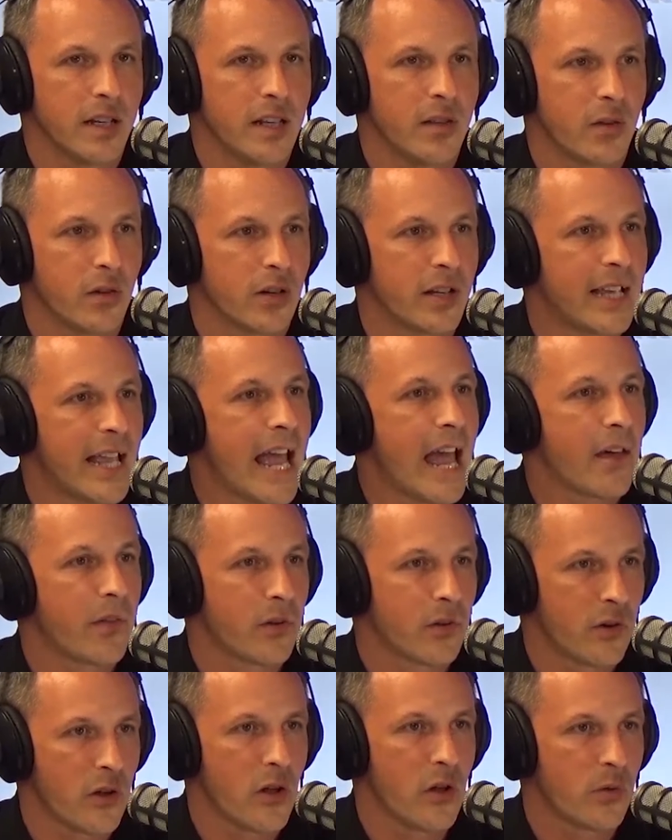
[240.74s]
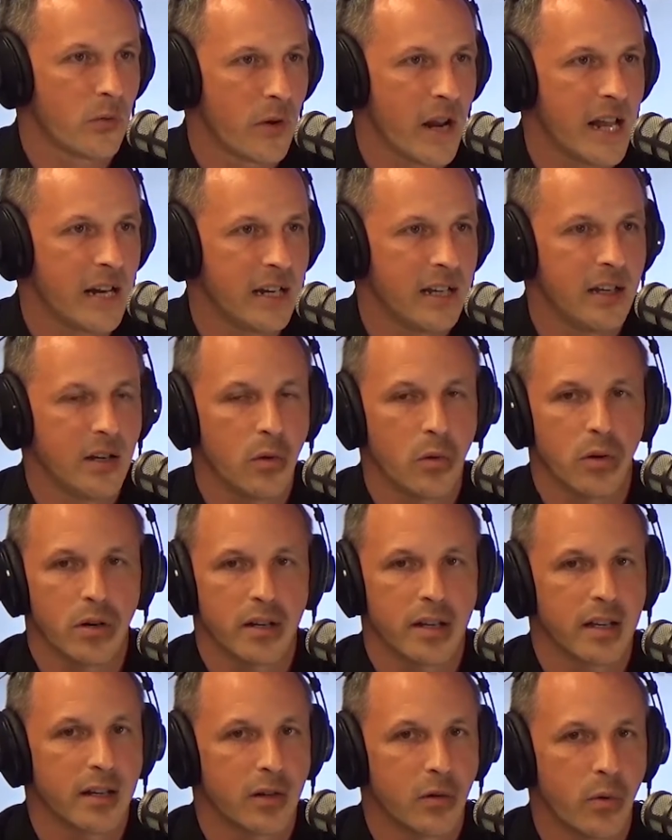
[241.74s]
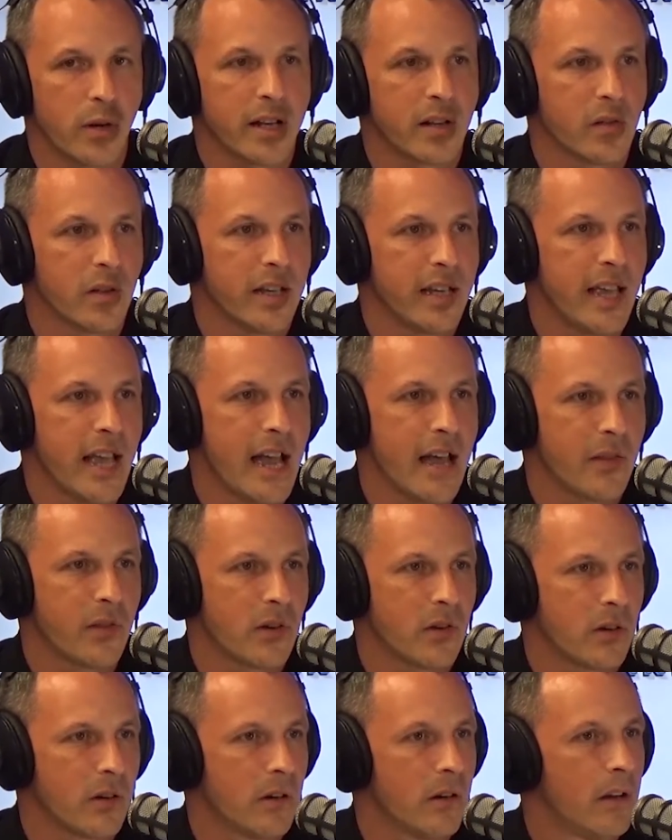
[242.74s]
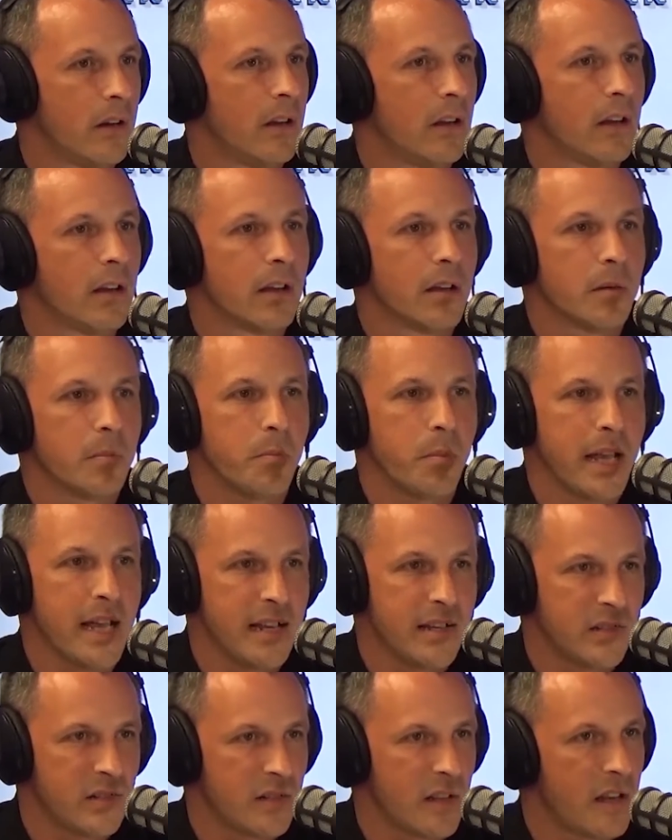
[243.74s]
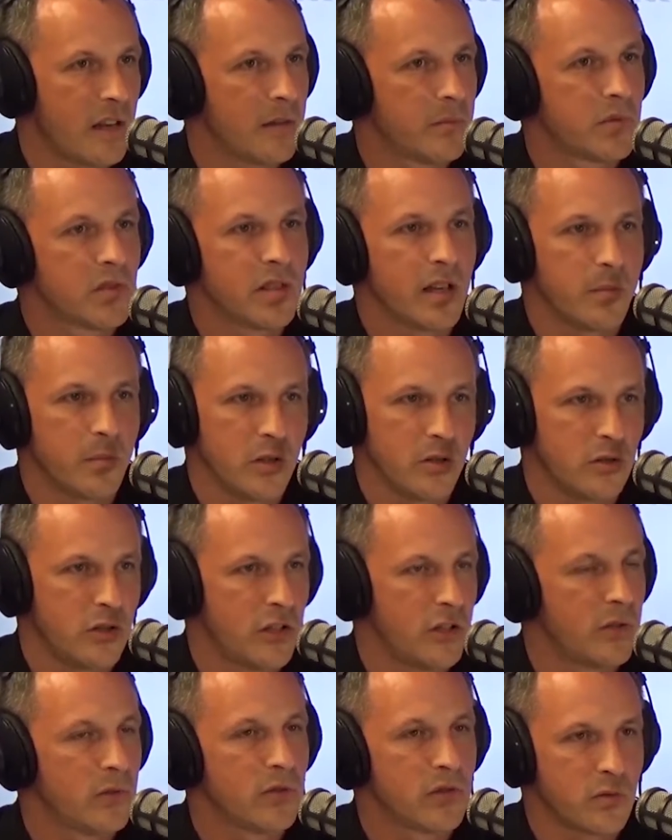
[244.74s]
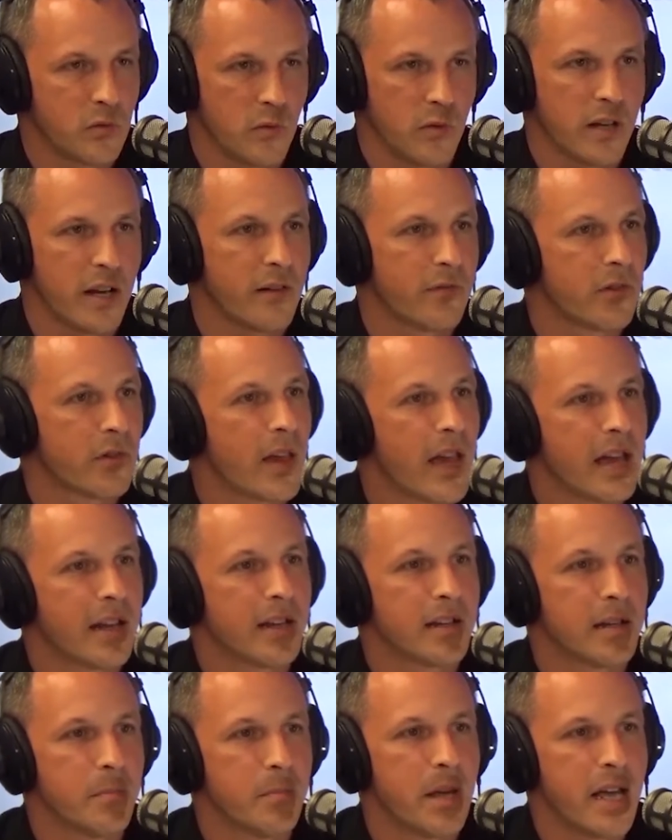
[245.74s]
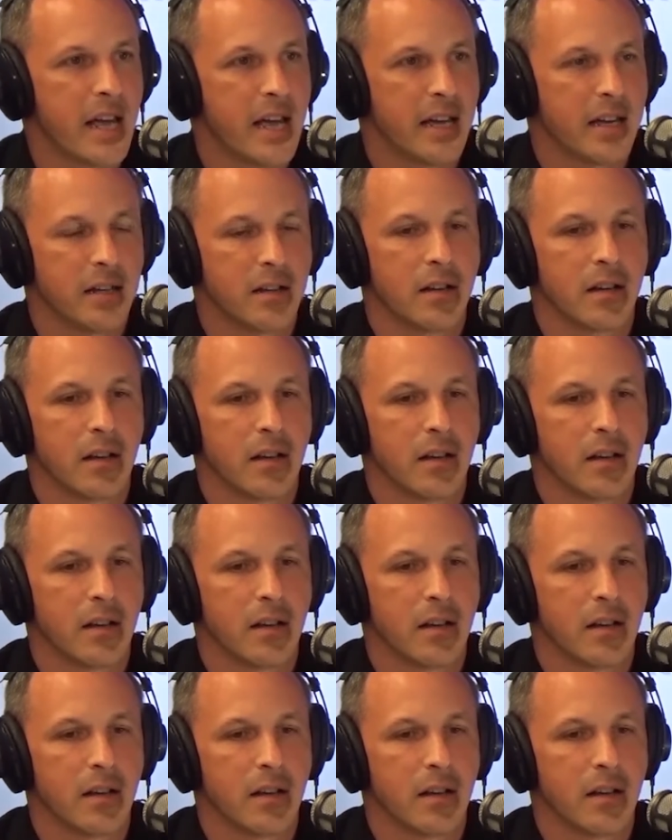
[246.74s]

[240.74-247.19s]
either gathered already or can quickly gather pay stubs, W-2s. We'll cover that in a bit.